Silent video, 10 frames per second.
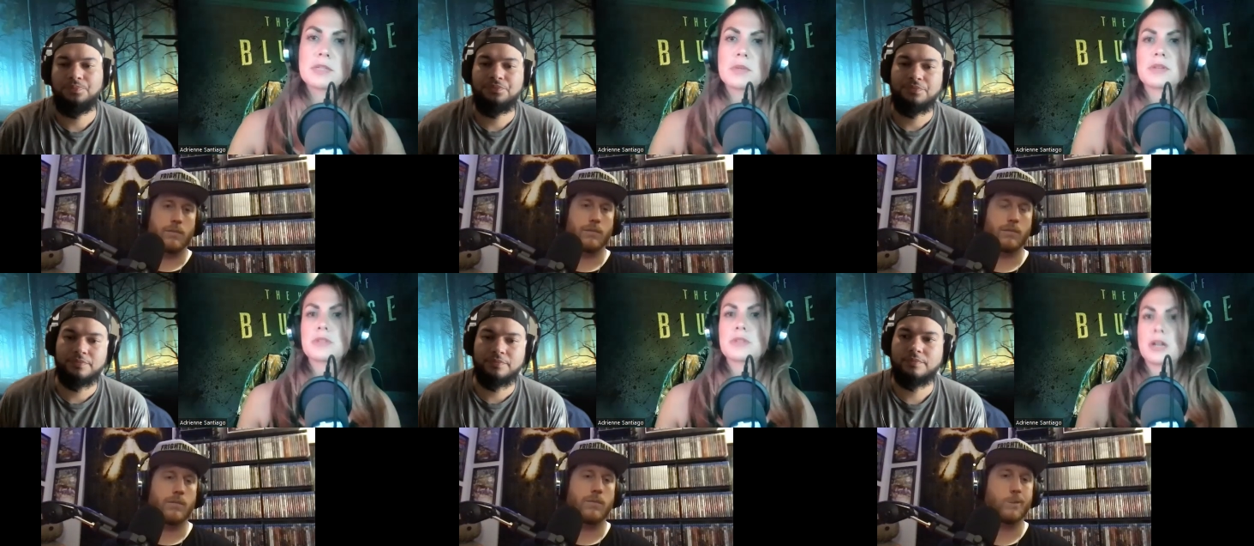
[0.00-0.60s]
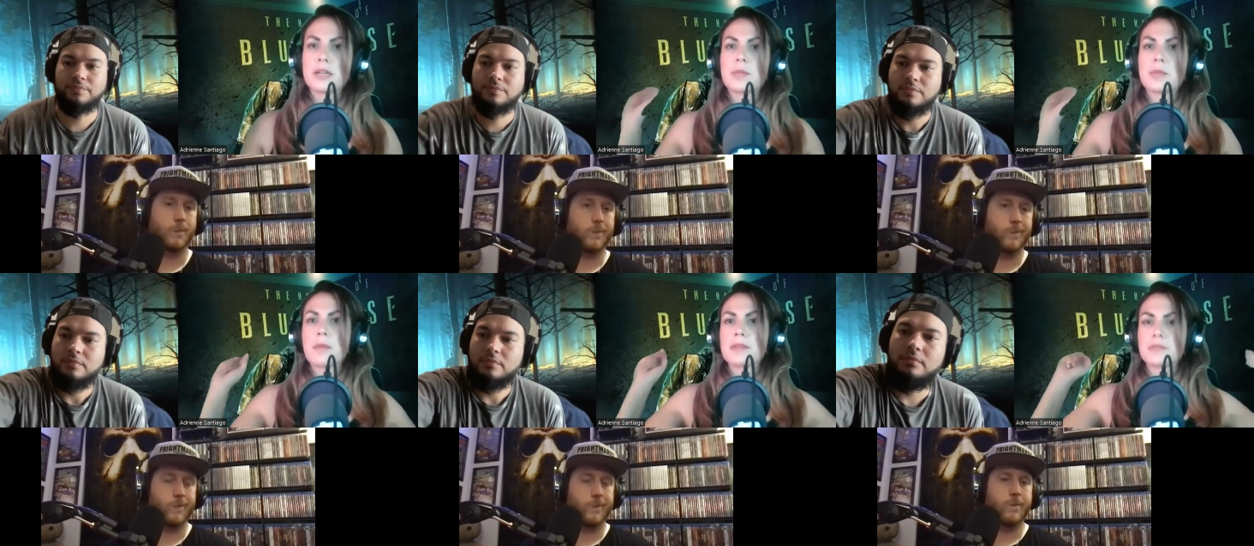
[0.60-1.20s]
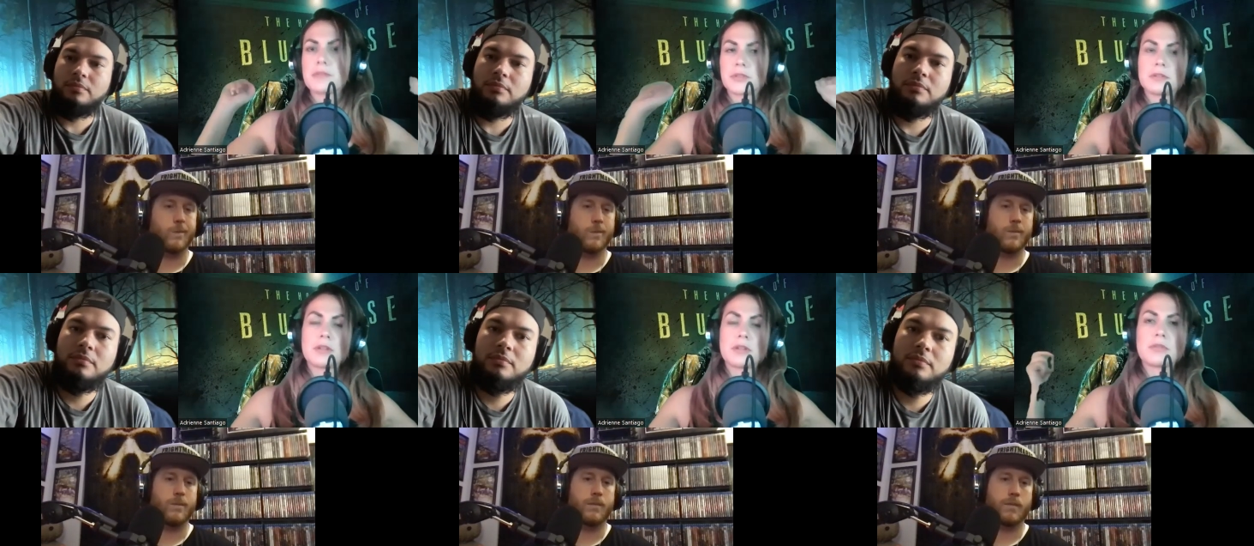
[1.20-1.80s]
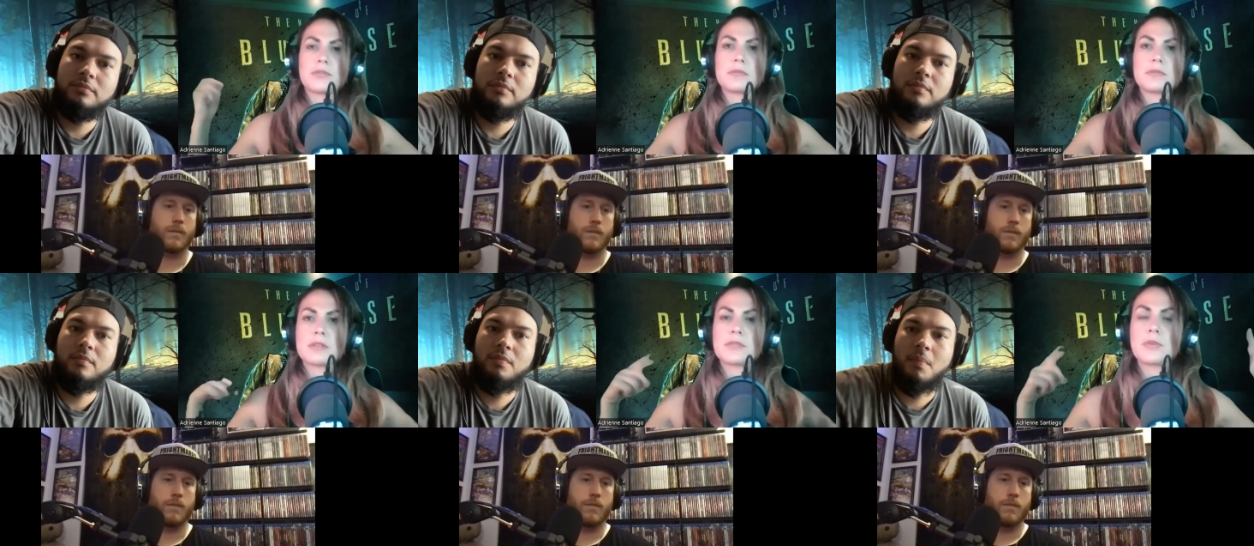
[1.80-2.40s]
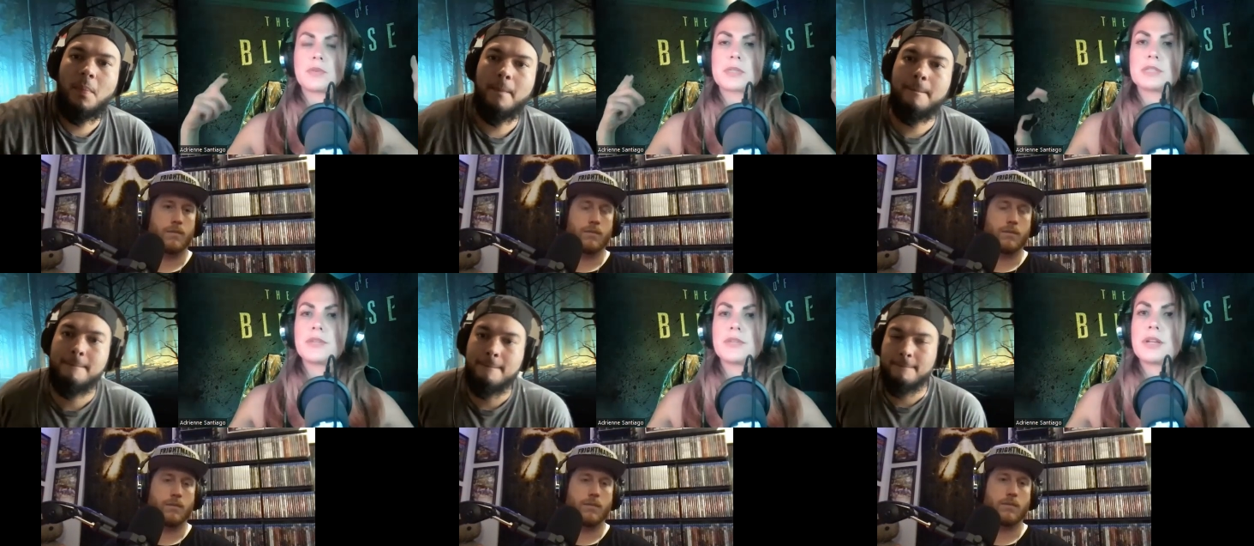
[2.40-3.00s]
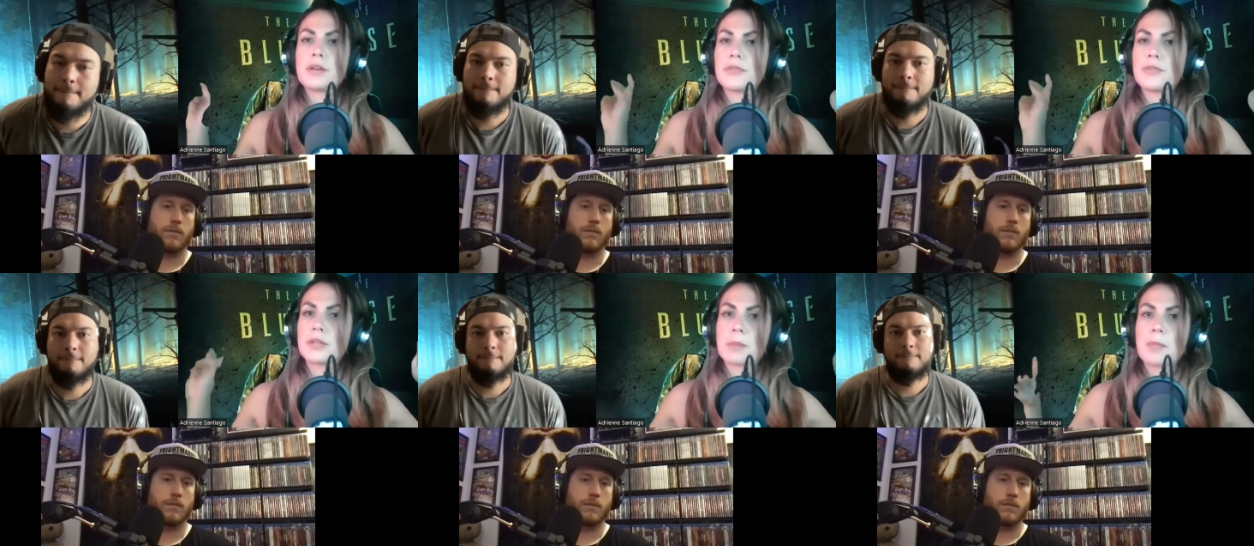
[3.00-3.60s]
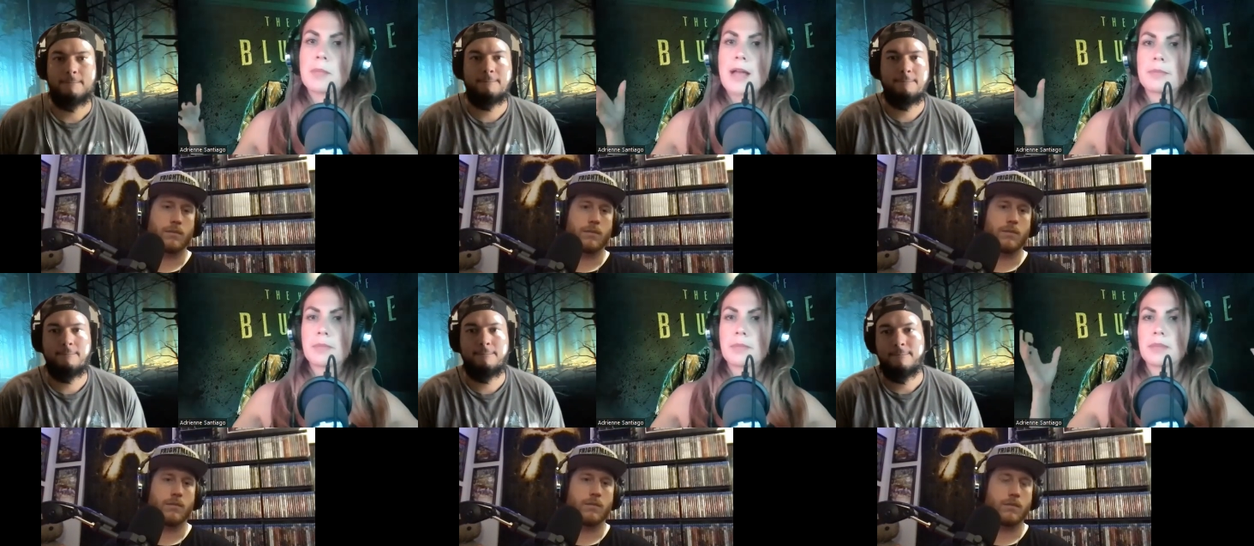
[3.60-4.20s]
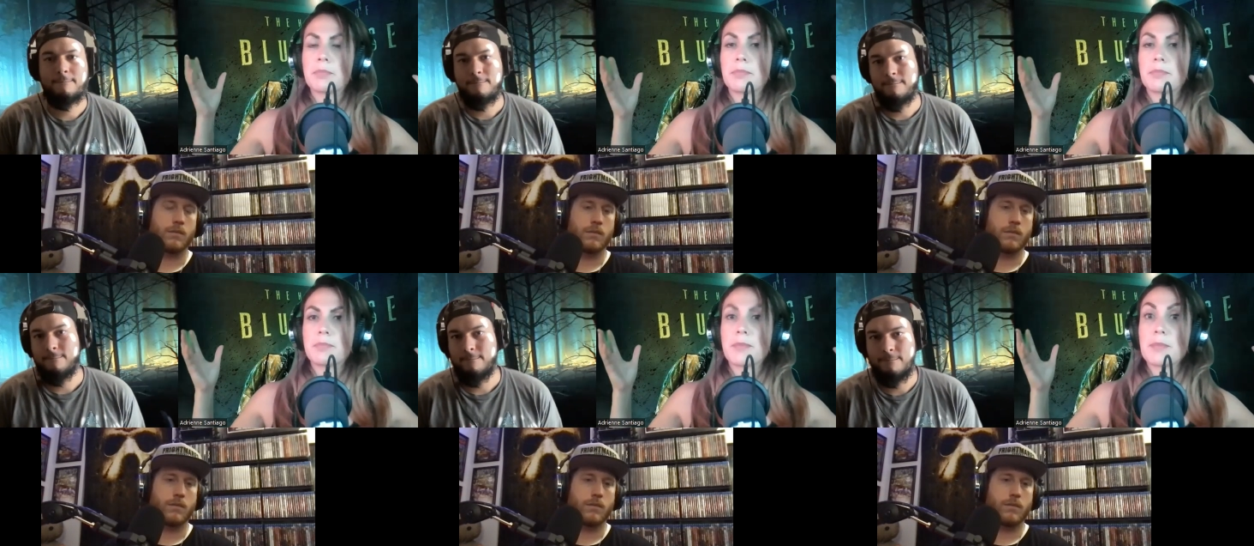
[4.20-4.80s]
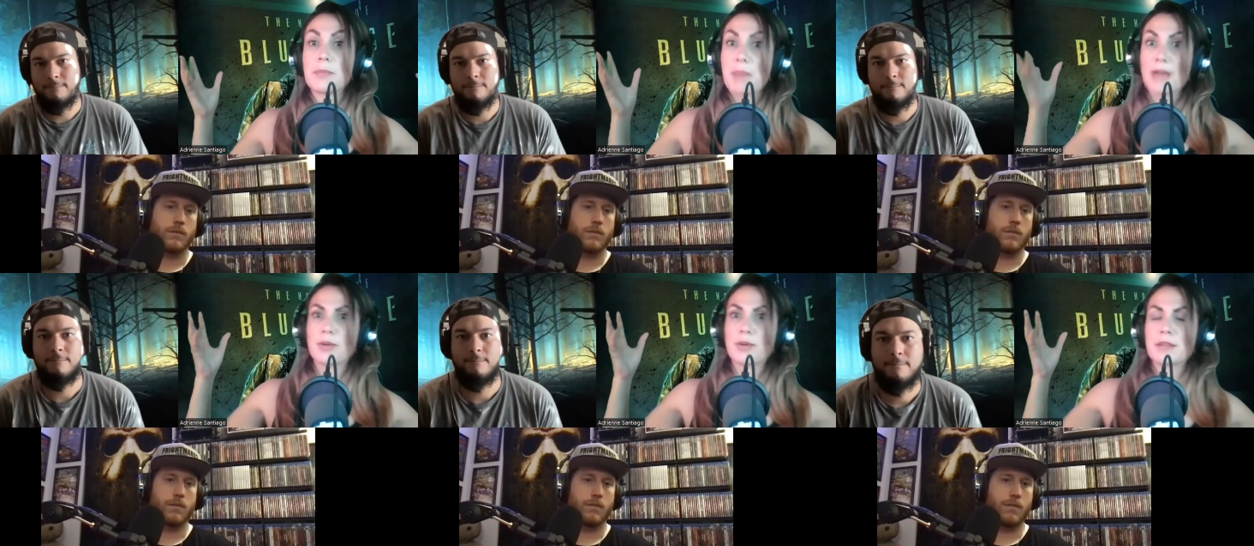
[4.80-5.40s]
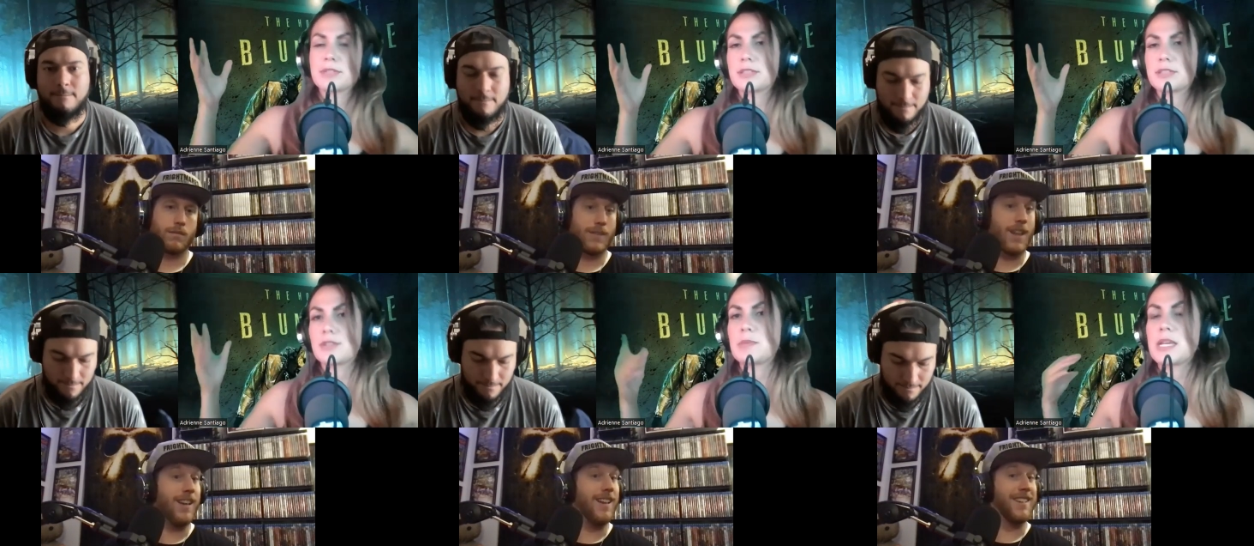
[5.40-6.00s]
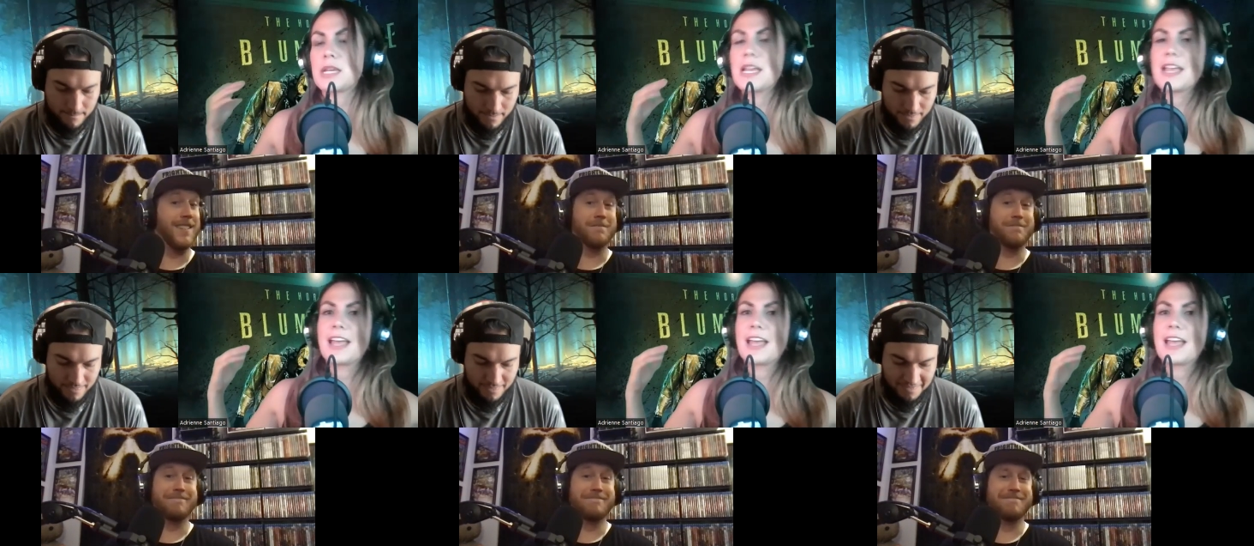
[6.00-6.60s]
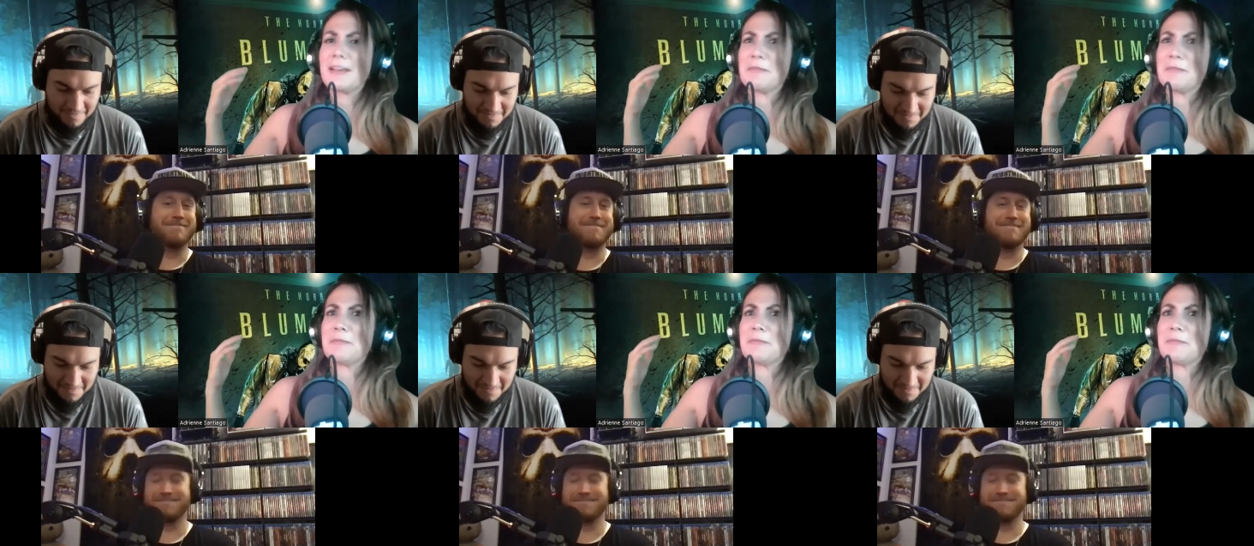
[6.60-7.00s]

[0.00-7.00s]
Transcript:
Speaker 1: when you're starting blumhouse if you you know those of you watching the video if you look at my black my my background excuse me mm.